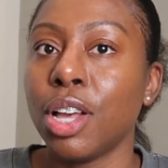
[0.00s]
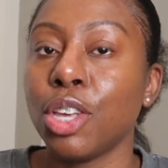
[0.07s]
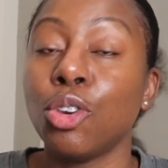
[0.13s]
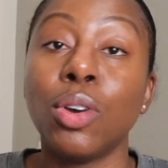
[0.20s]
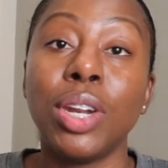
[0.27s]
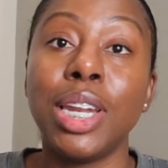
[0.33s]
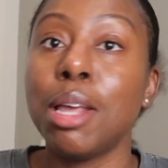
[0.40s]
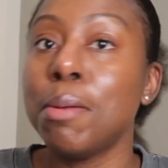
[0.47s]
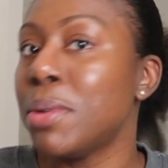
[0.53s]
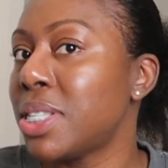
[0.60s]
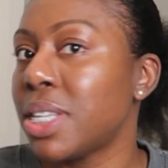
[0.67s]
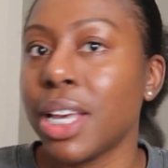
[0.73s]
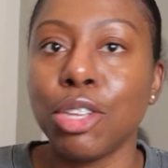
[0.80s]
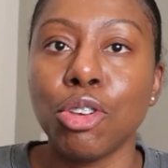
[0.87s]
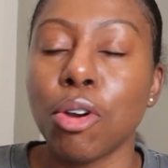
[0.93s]
You're
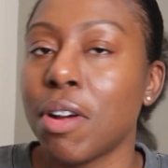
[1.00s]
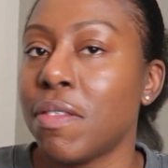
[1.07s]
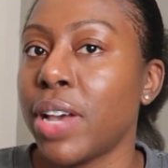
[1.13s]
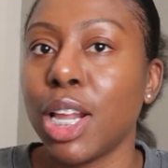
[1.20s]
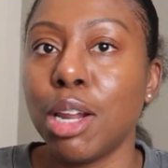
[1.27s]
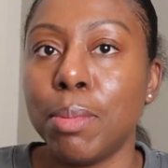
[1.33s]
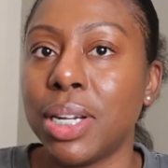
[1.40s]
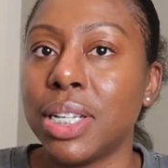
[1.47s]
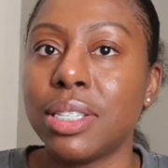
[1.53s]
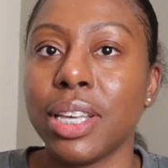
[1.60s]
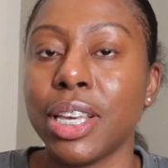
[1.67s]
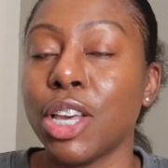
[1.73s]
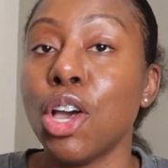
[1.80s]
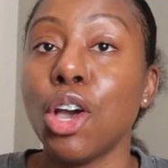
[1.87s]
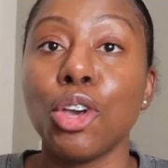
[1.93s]
limiting your
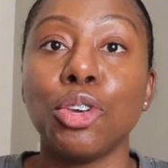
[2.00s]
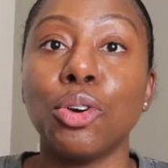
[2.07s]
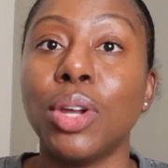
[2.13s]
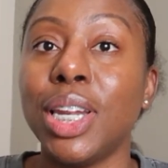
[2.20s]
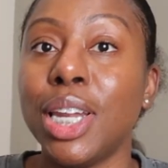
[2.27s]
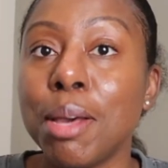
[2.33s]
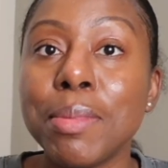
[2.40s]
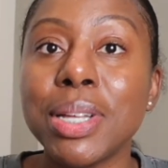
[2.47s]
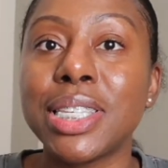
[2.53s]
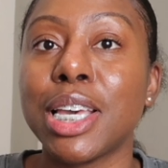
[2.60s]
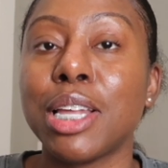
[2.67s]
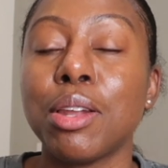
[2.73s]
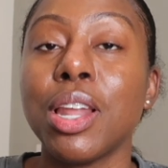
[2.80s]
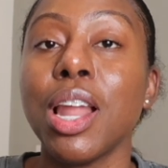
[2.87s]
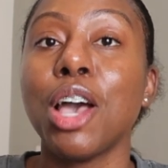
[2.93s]
availability. You're
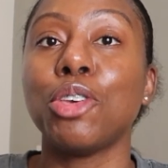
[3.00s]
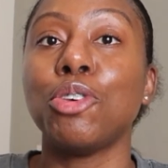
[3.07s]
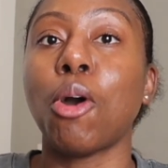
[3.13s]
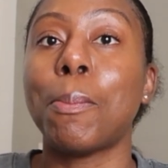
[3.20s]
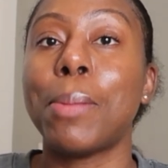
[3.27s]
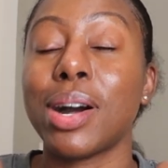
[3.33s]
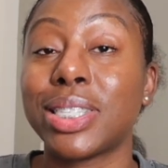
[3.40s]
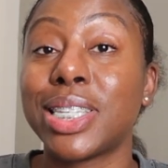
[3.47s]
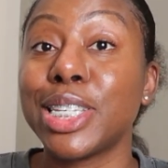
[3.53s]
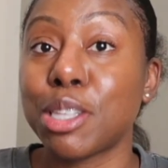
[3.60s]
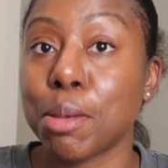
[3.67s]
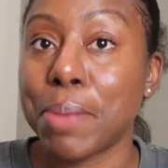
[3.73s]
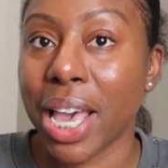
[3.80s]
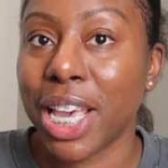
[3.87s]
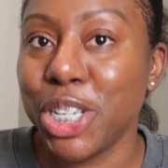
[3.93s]
limiting your
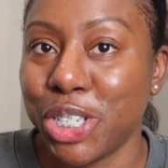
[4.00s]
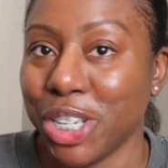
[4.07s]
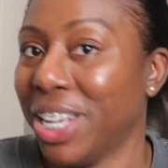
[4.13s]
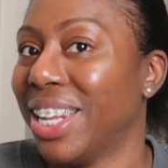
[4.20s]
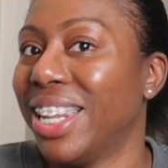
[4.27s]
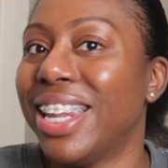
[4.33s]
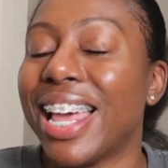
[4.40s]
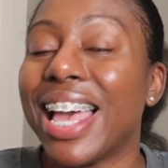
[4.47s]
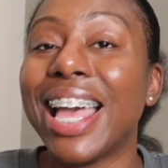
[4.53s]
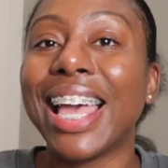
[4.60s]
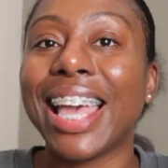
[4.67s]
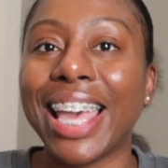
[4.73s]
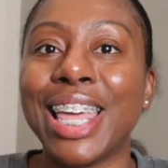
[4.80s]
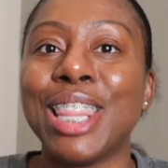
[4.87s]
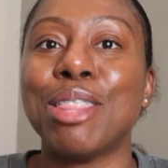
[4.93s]
participation
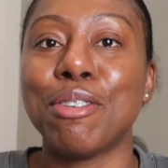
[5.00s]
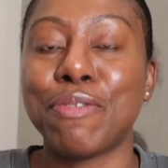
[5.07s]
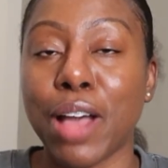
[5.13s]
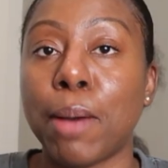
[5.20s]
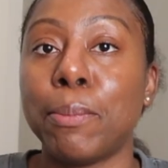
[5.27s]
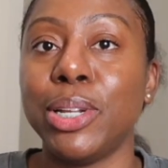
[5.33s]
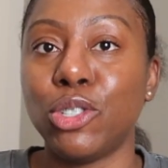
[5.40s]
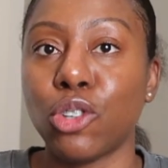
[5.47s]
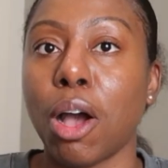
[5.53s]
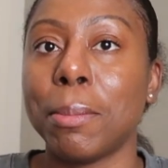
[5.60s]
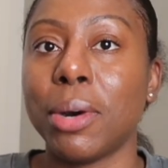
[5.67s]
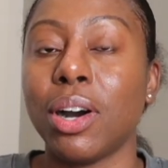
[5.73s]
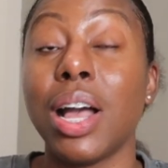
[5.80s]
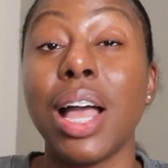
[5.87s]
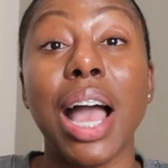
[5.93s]
in the family
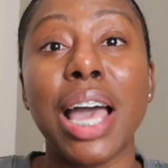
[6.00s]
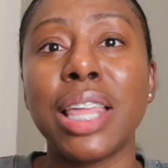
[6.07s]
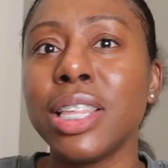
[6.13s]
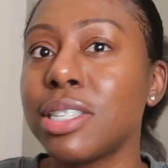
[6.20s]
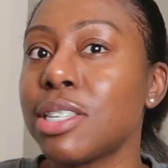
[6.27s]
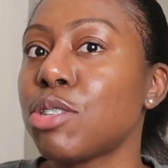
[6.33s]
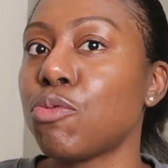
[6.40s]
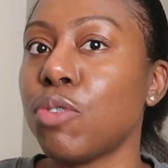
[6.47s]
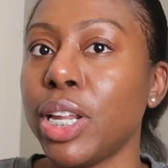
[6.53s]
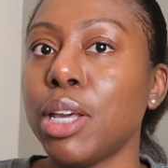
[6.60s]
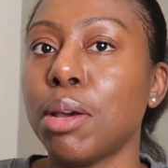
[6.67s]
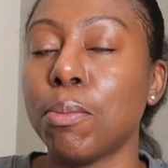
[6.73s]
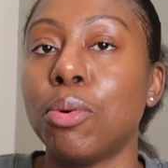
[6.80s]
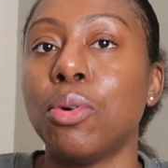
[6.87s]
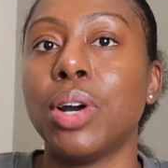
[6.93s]
drama. And this is really
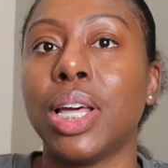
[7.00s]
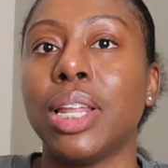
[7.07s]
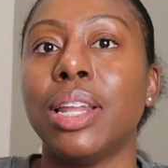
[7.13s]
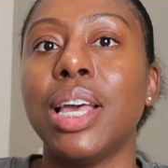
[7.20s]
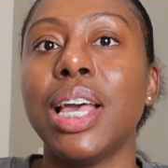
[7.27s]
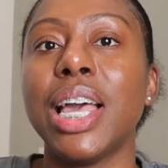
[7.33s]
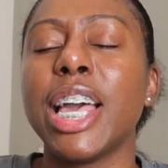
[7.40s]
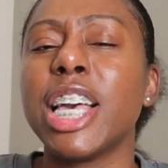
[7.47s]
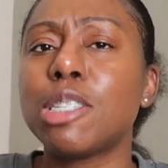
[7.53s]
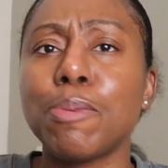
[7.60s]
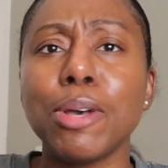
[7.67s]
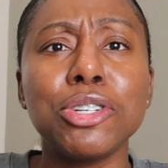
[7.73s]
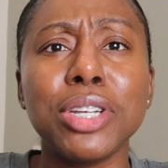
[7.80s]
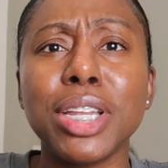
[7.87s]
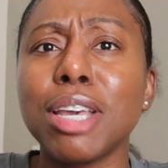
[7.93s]
important,
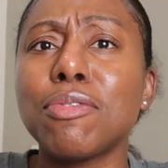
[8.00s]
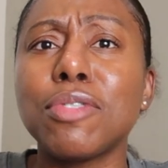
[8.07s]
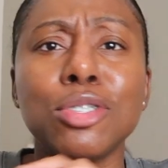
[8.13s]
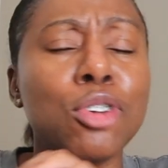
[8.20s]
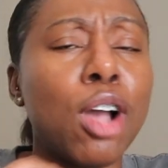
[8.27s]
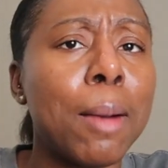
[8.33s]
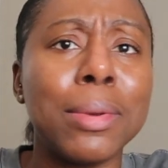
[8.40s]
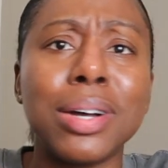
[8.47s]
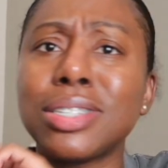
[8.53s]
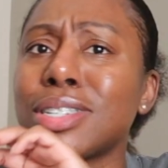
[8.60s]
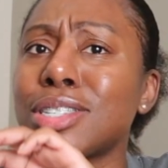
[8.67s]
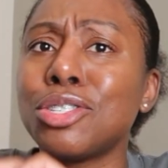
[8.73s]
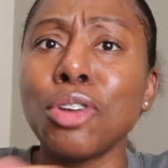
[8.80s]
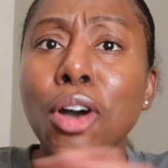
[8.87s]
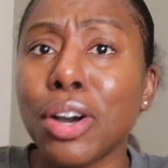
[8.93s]
especially if the drama
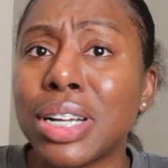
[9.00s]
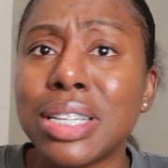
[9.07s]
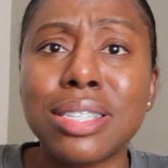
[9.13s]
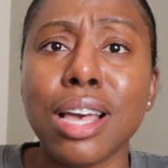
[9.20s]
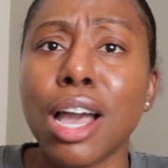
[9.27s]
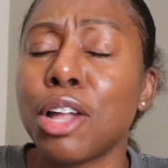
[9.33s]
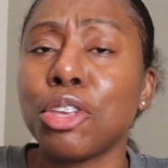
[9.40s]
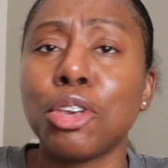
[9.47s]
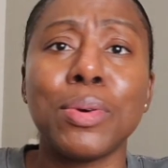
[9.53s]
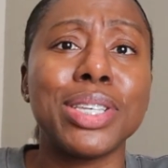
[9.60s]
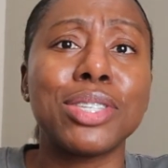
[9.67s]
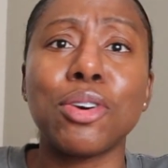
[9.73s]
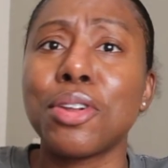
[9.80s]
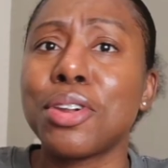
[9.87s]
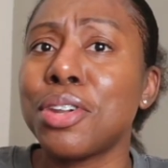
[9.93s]
does not concern you.
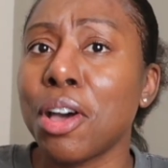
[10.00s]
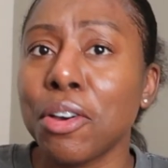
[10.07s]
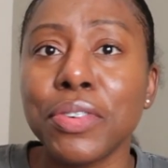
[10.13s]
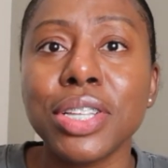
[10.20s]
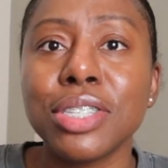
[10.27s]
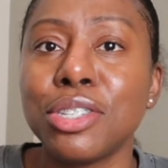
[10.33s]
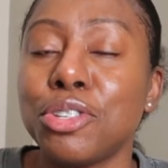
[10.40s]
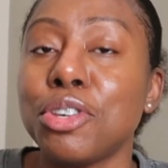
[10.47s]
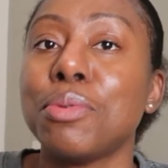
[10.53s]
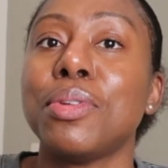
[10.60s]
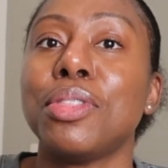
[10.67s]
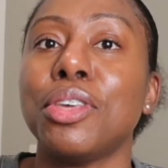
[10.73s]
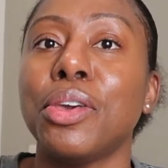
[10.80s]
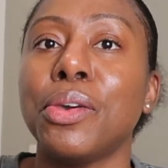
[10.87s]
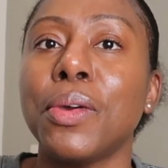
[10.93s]
It's got nothing to do
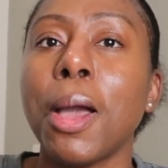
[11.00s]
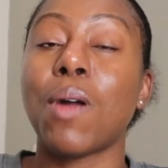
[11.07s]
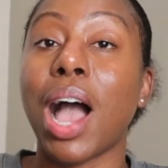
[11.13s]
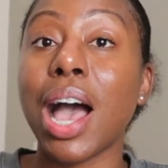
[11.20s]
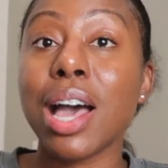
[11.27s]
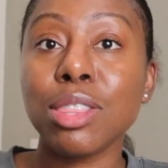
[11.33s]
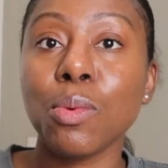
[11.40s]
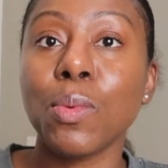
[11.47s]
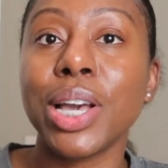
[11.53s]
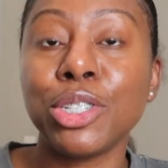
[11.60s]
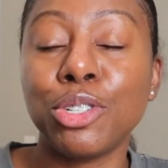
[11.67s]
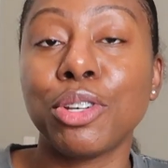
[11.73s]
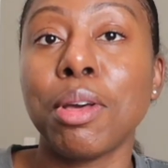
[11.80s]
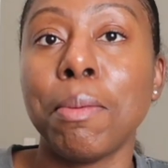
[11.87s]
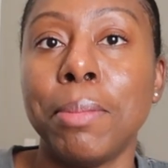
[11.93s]
with you. There are other
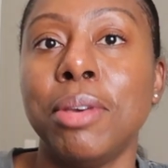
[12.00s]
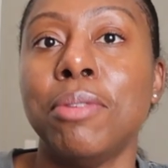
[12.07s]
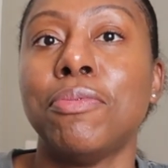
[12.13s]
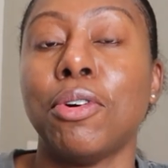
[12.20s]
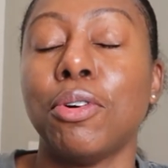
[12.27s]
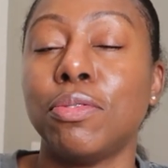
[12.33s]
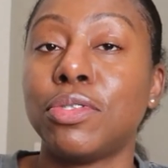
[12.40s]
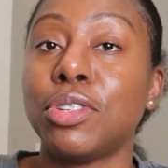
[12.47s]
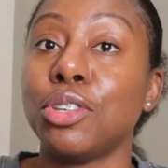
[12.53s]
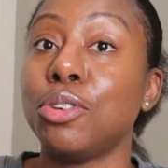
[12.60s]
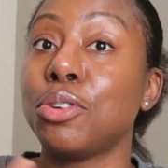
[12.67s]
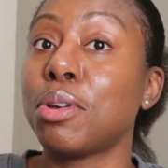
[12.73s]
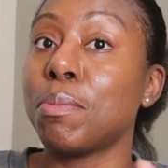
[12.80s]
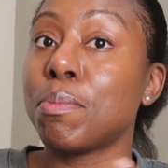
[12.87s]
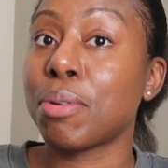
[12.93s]
ways you can be involved.
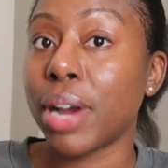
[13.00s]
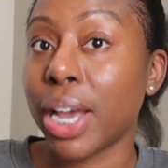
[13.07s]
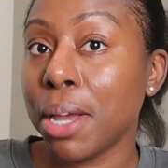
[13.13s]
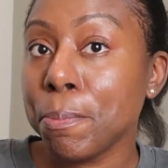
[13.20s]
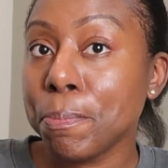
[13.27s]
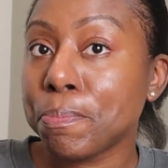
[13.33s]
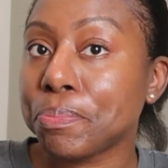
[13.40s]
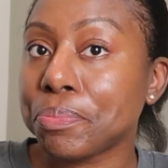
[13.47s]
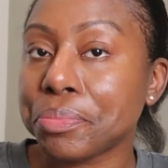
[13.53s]
You can pray,